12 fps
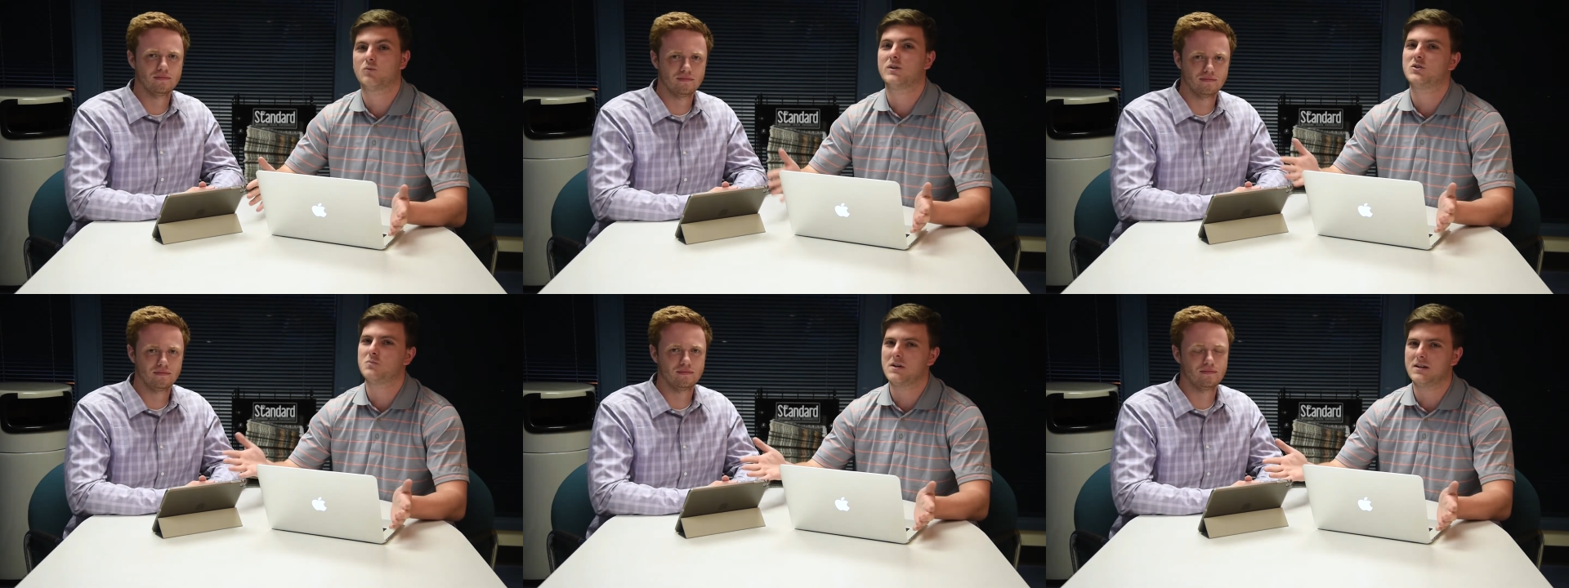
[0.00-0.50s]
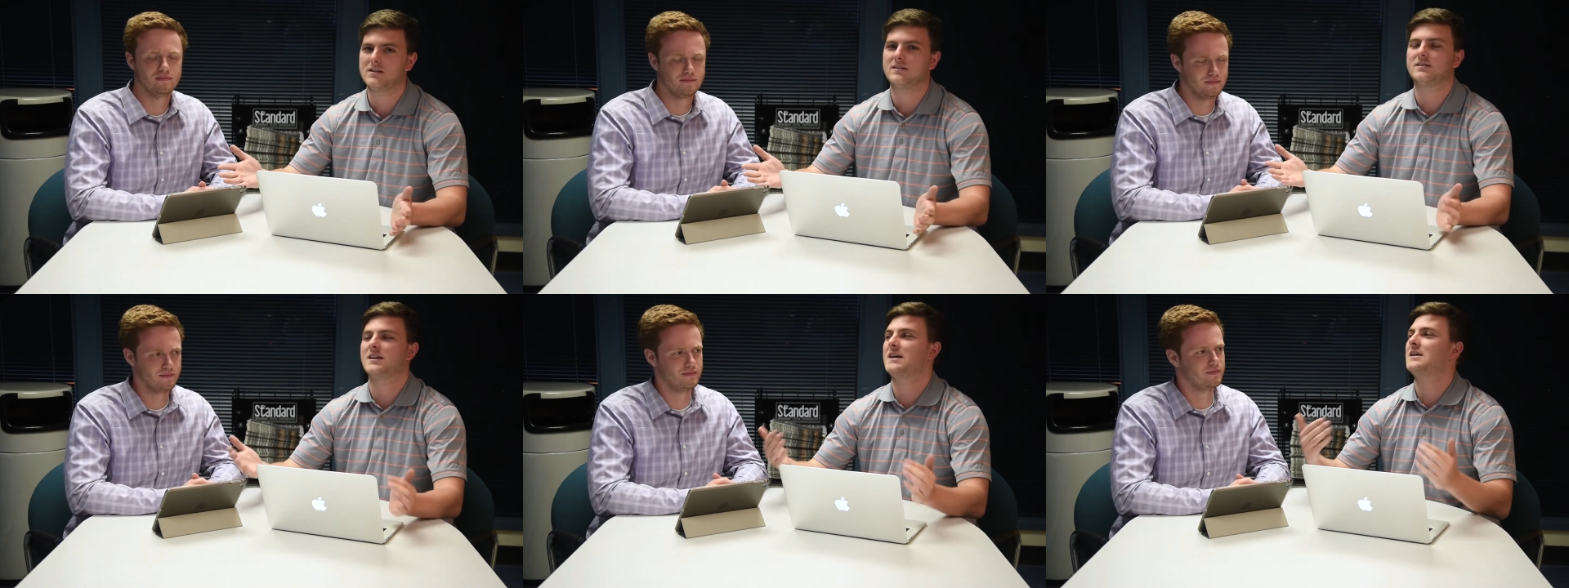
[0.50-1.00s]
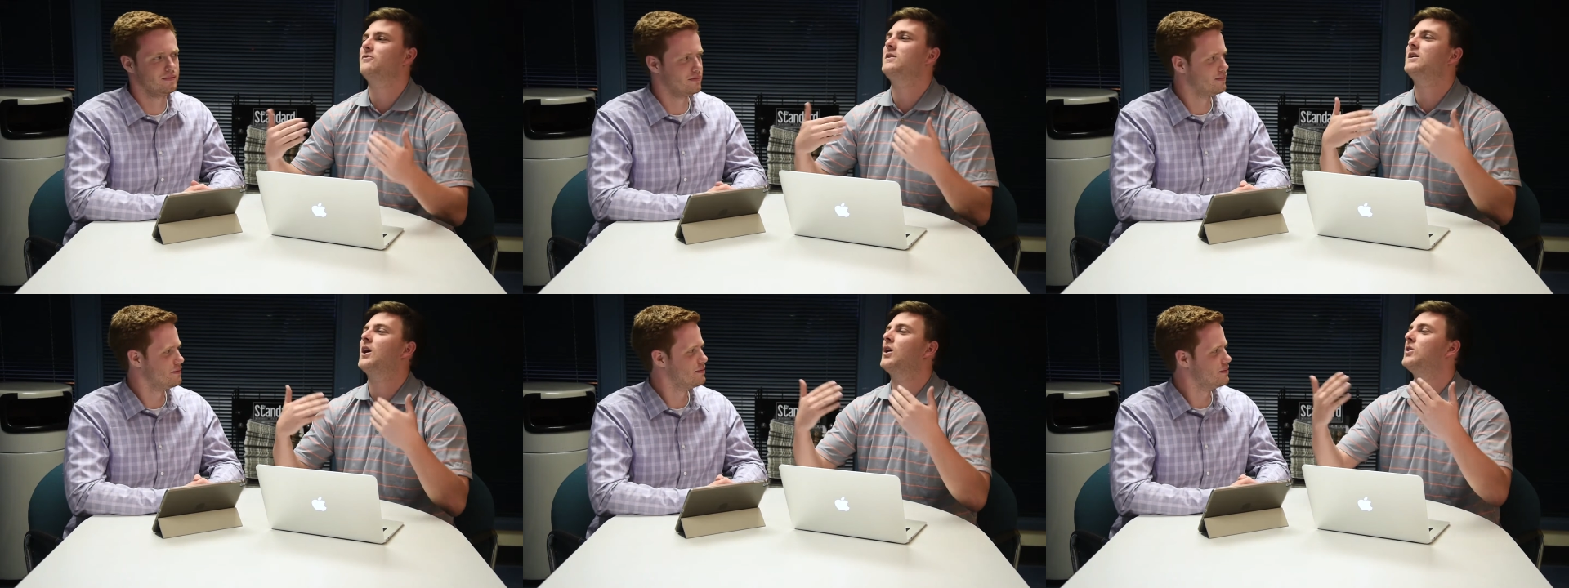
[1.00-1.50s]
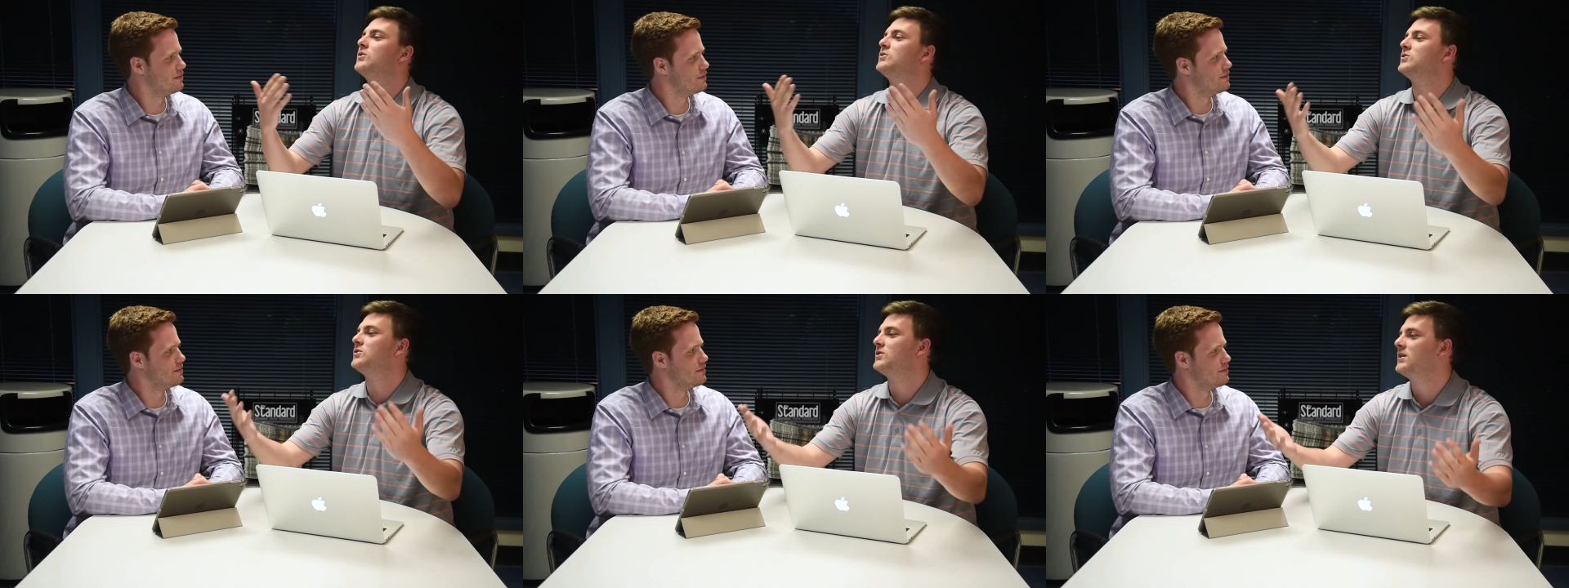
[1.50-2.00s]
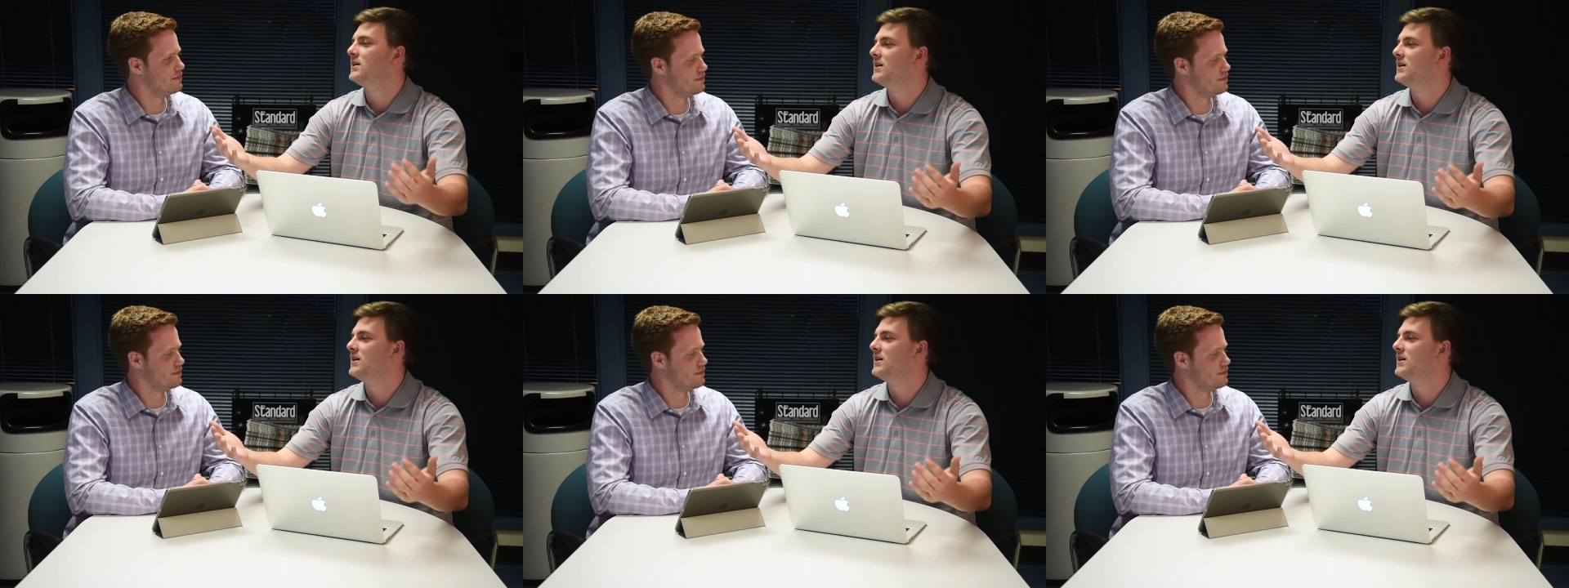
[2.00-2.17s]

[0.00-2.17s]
Speaker 1: which means if he goes